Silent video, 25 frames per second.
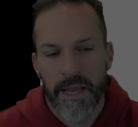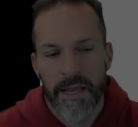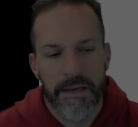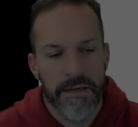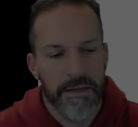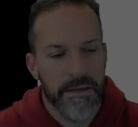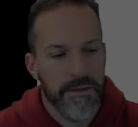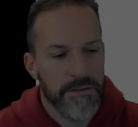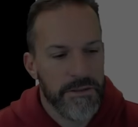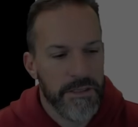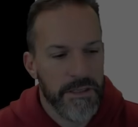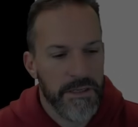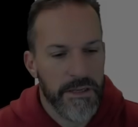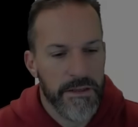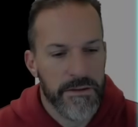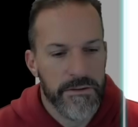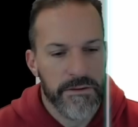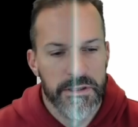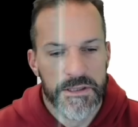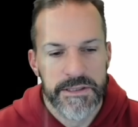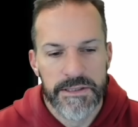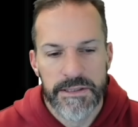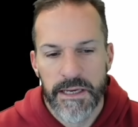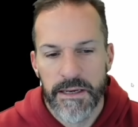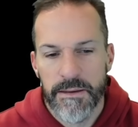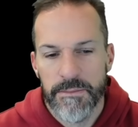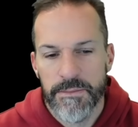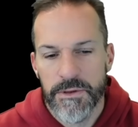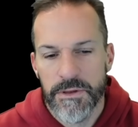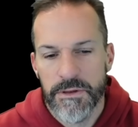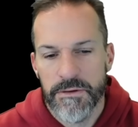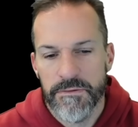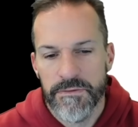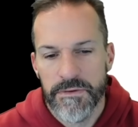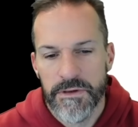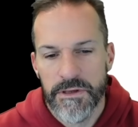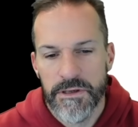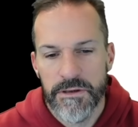And here's another
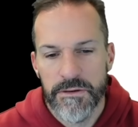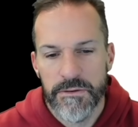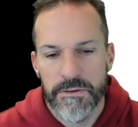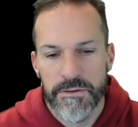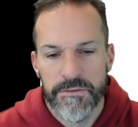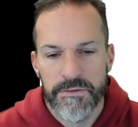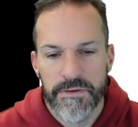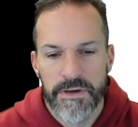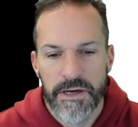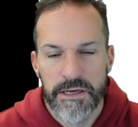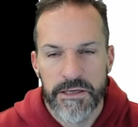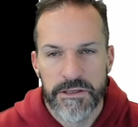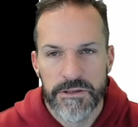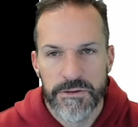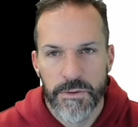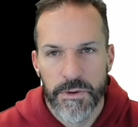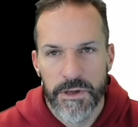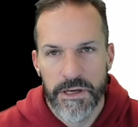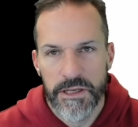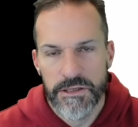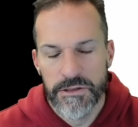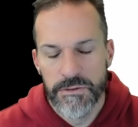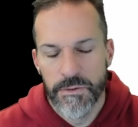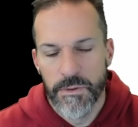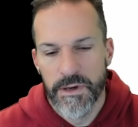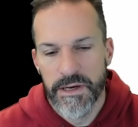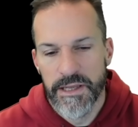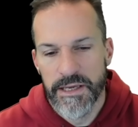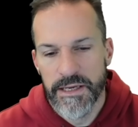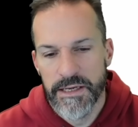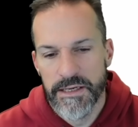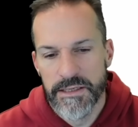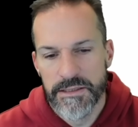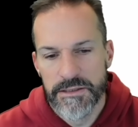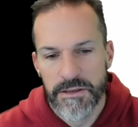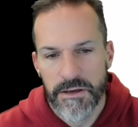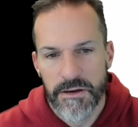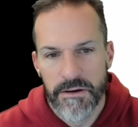example of, you've got a 2020
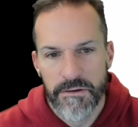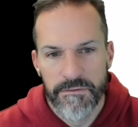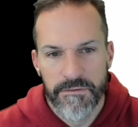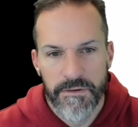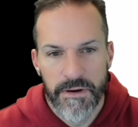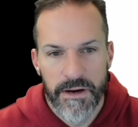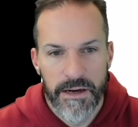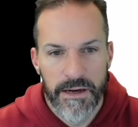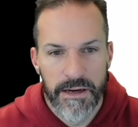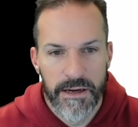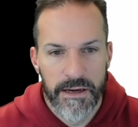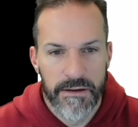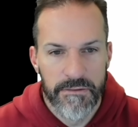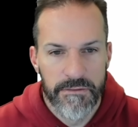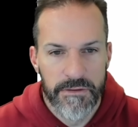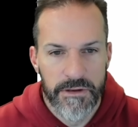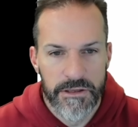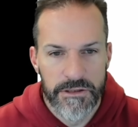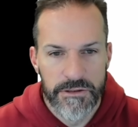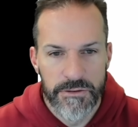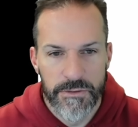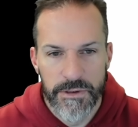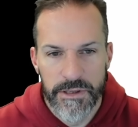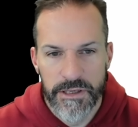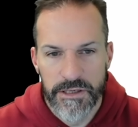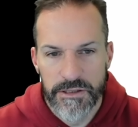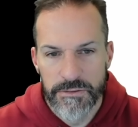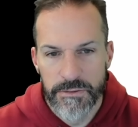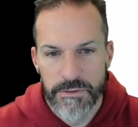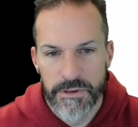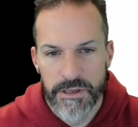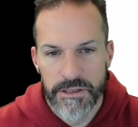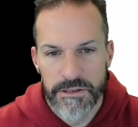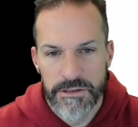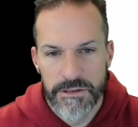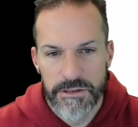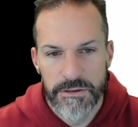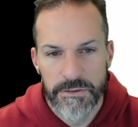SR5 and a
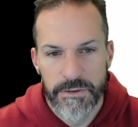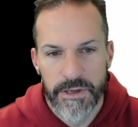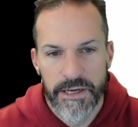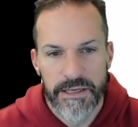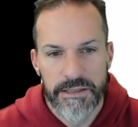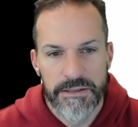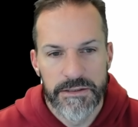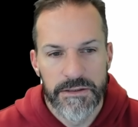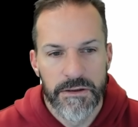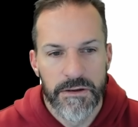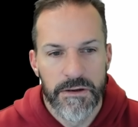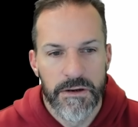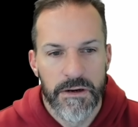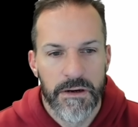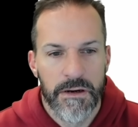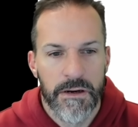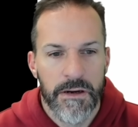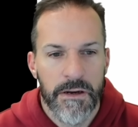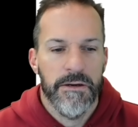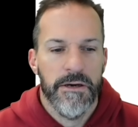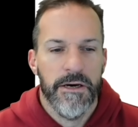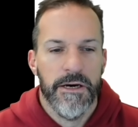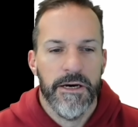2022 SR,